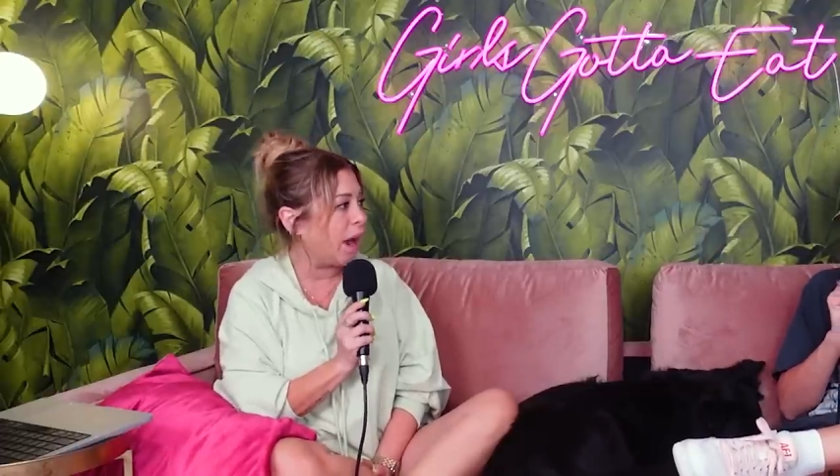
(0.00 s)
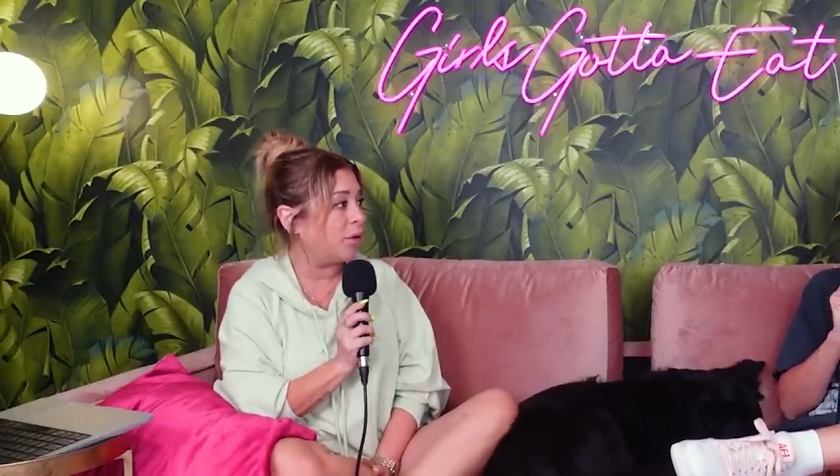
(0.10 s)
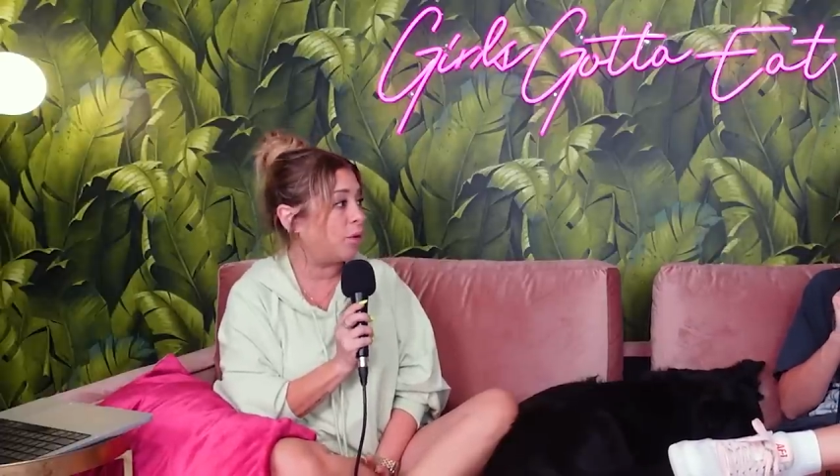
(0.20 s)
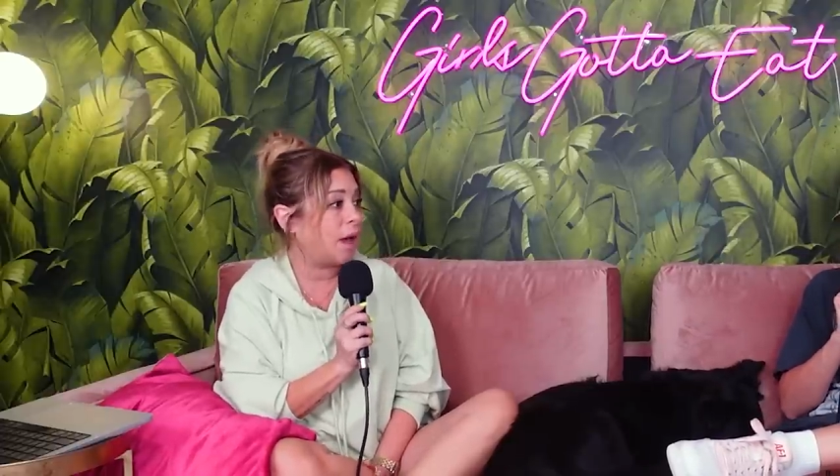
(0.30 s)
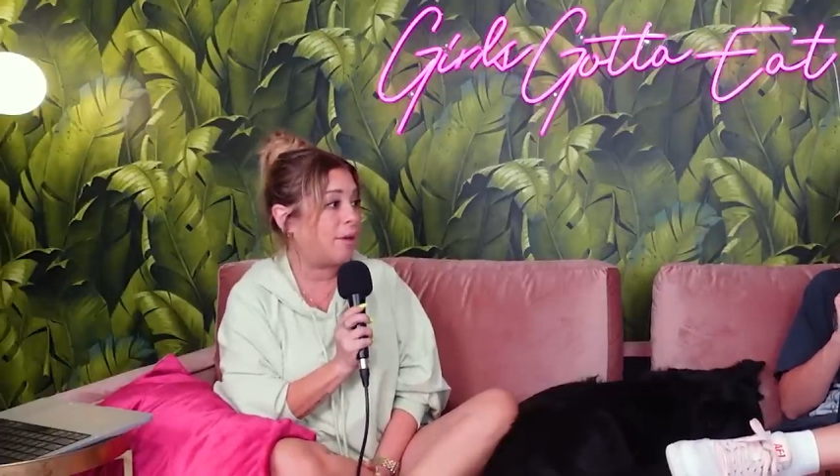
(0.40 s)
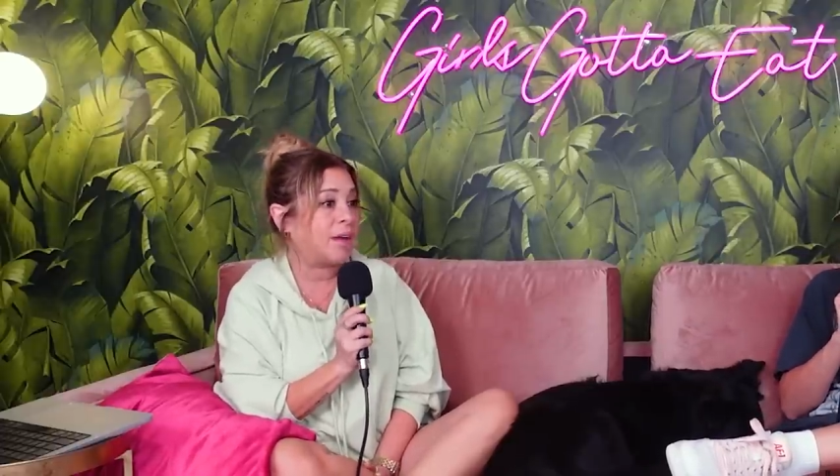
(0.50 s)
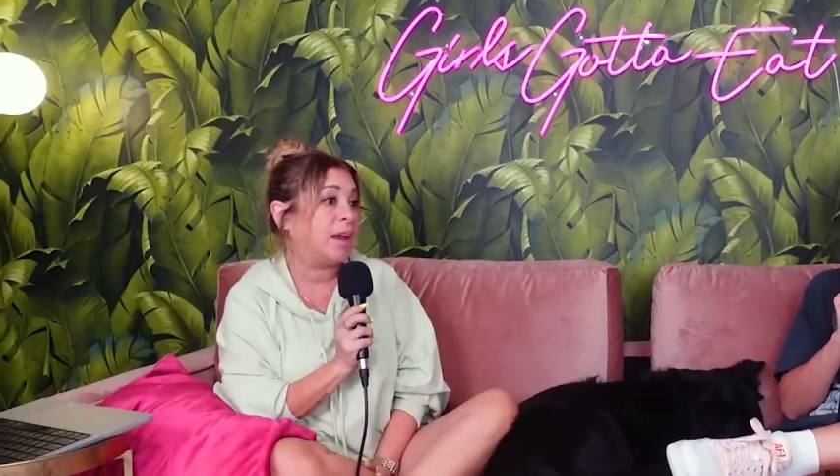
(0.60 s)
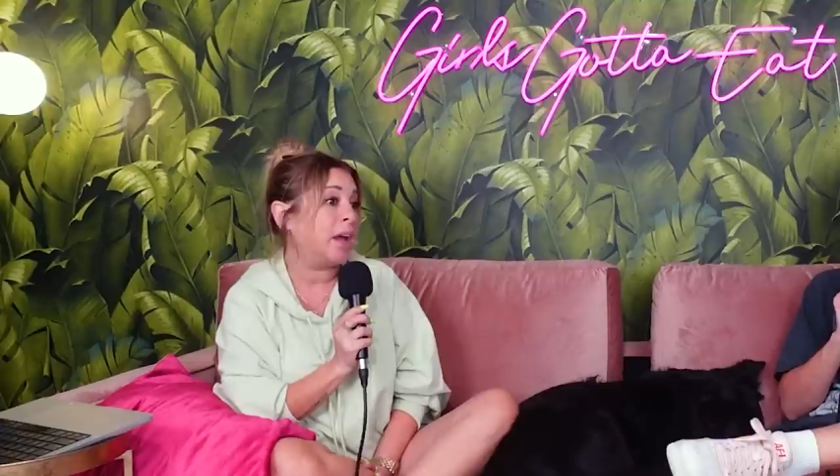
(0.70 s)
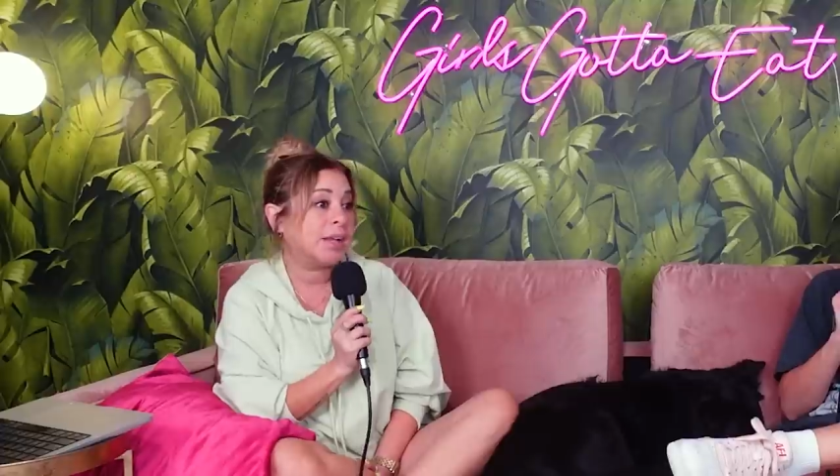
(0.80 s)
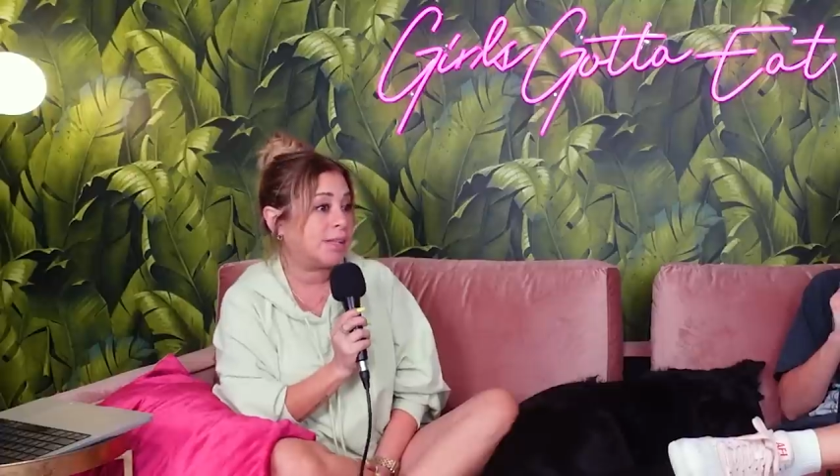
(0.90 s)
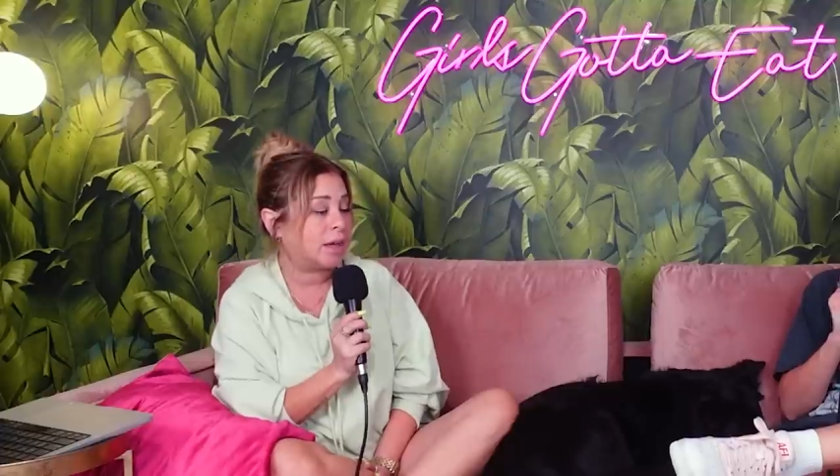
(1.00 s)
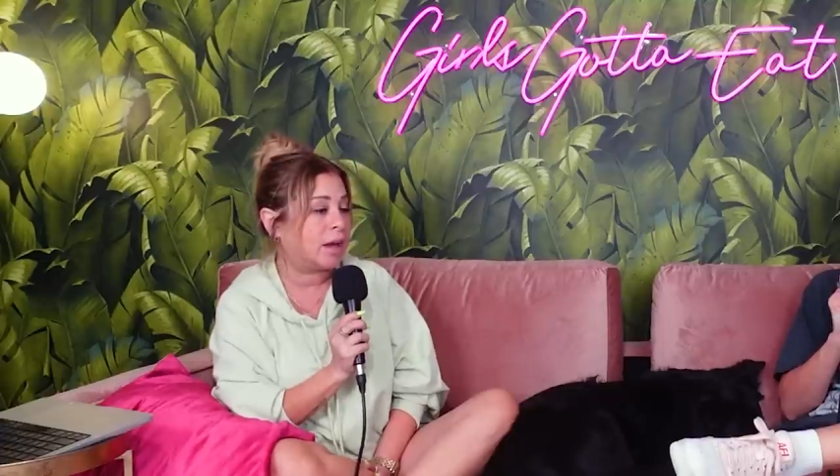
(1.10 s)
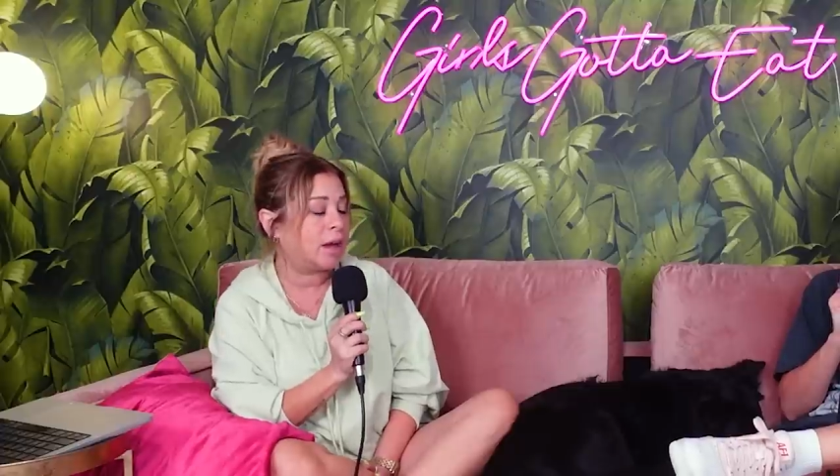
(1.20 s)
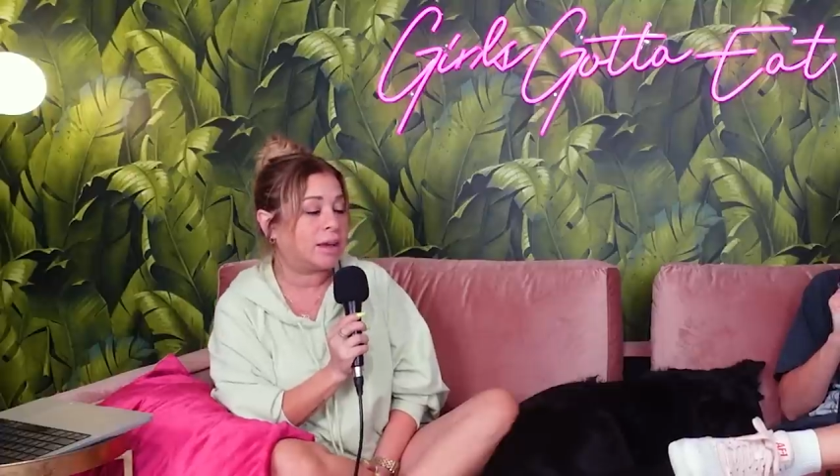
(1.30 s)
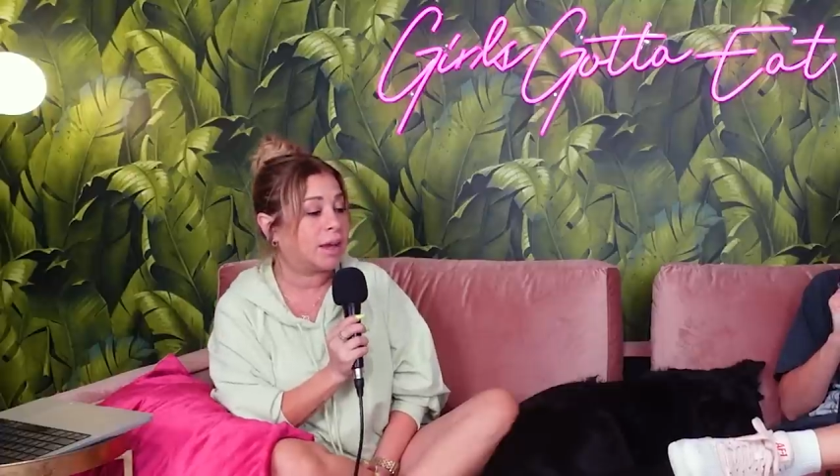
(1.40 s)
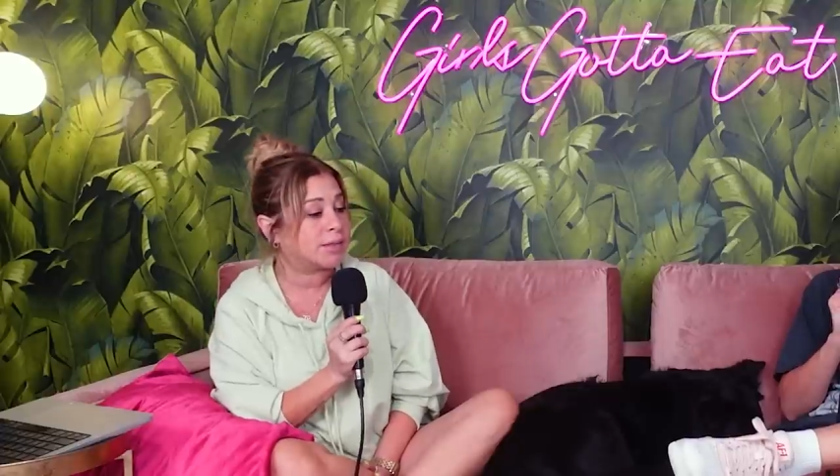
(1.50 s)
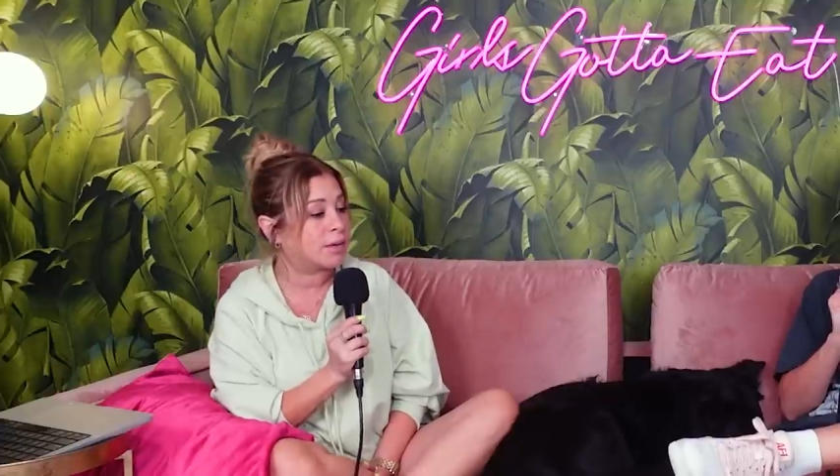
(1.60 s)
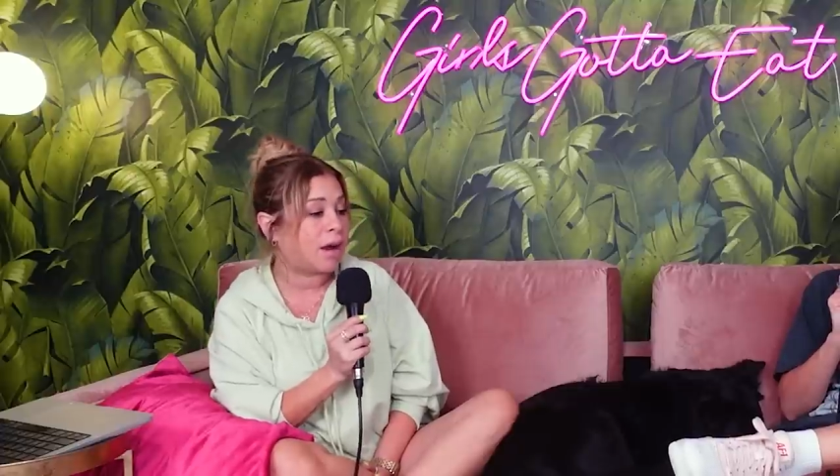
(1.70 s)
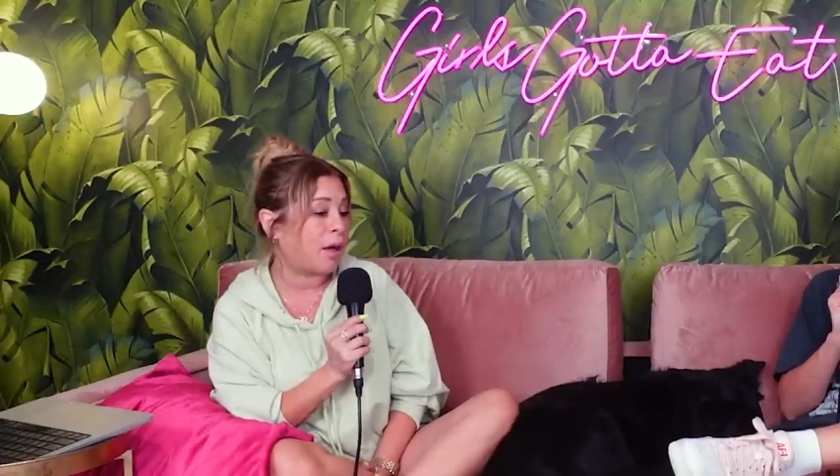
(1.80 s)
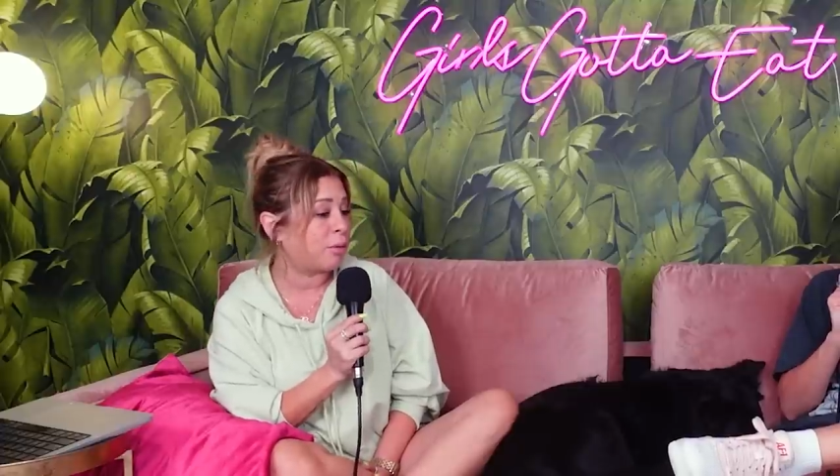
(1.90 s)
I don't have any idea. He
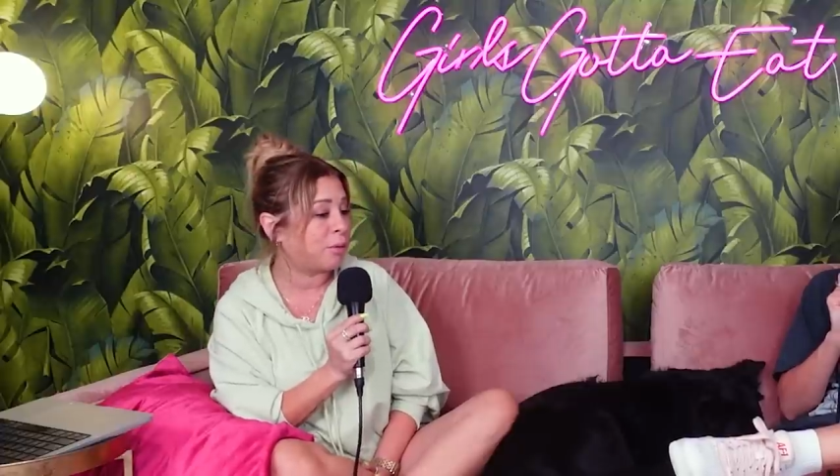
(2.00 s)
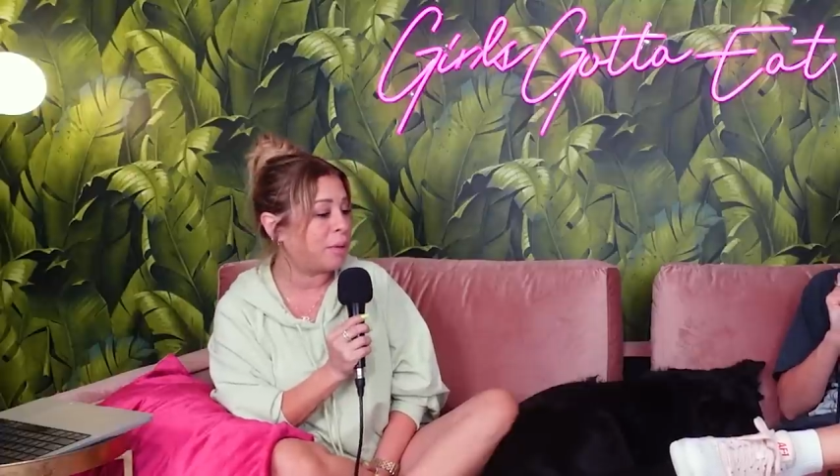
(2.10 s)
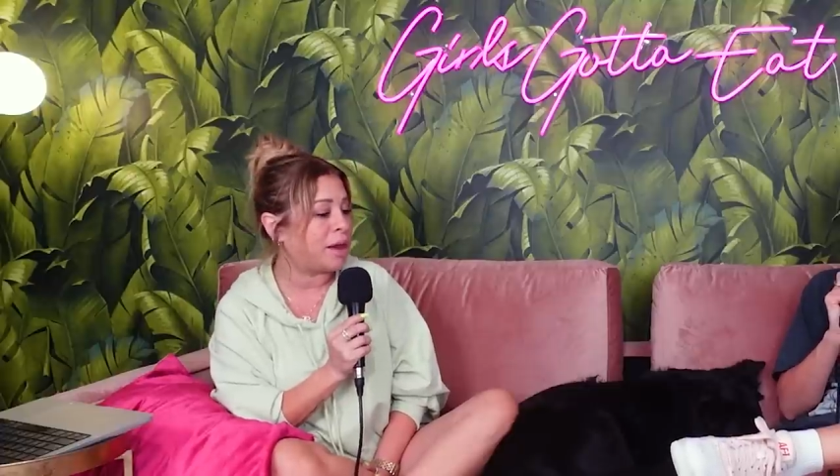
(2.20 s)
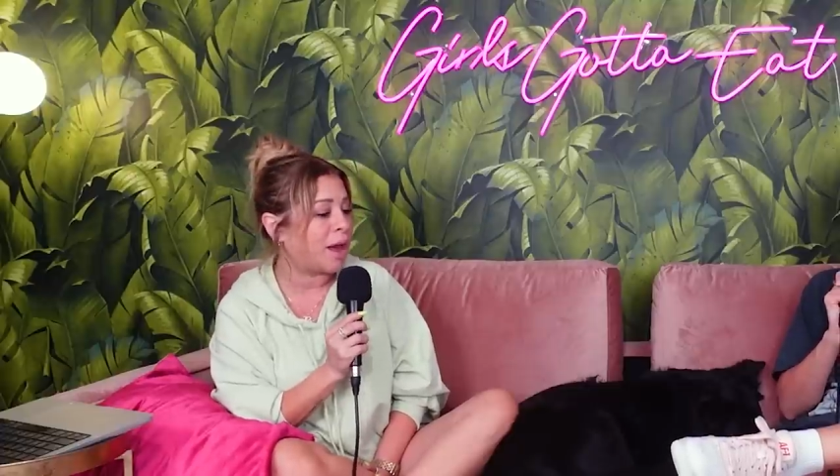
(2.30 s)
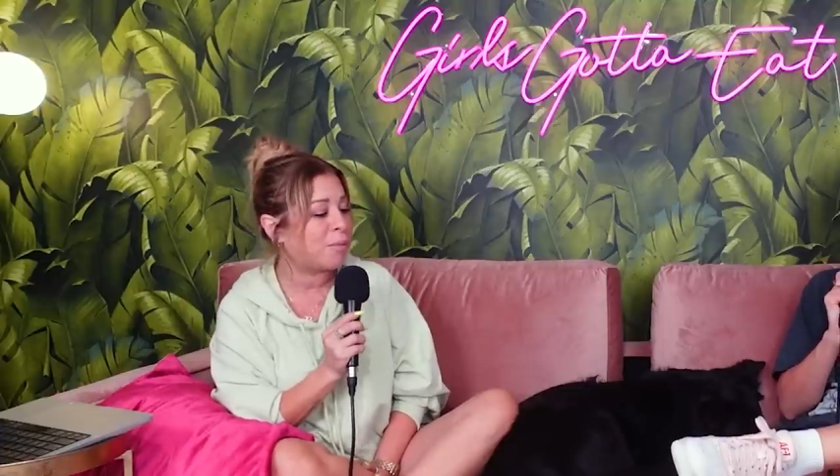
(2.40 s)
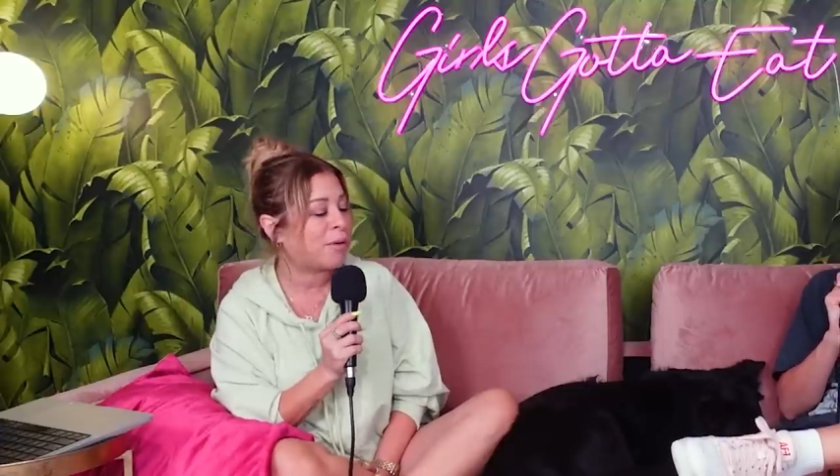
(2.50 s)
hasn't gotten through me yet,